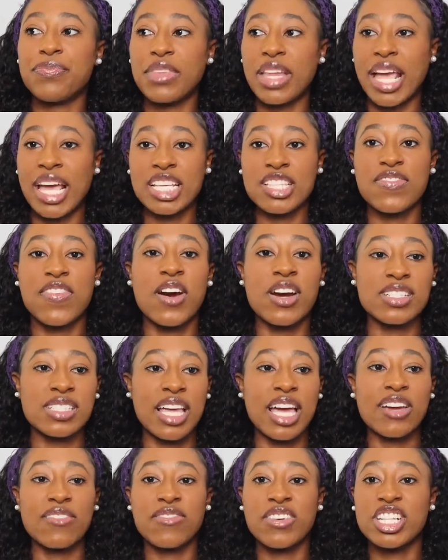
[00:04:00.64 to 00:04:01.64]
as far as
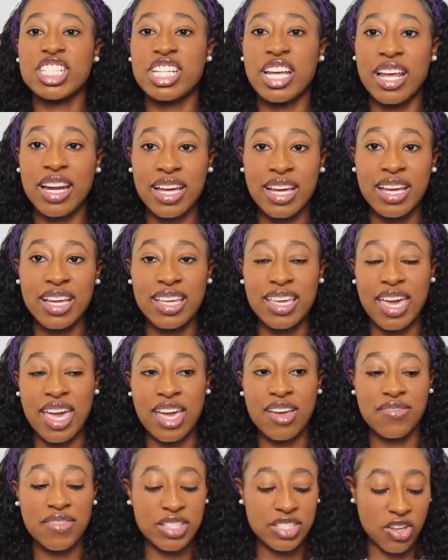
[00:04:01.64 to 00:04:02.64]
like vachetta,
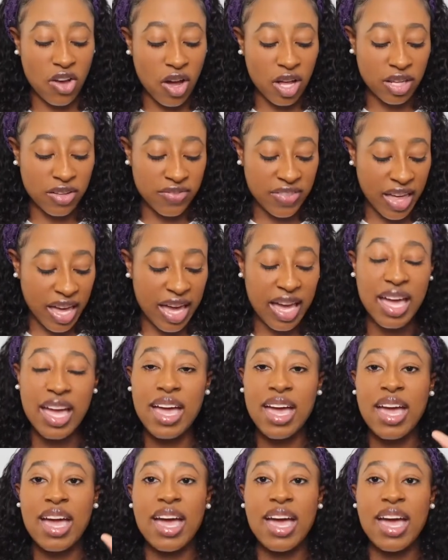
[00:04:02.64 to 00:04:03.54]
canvas, all of that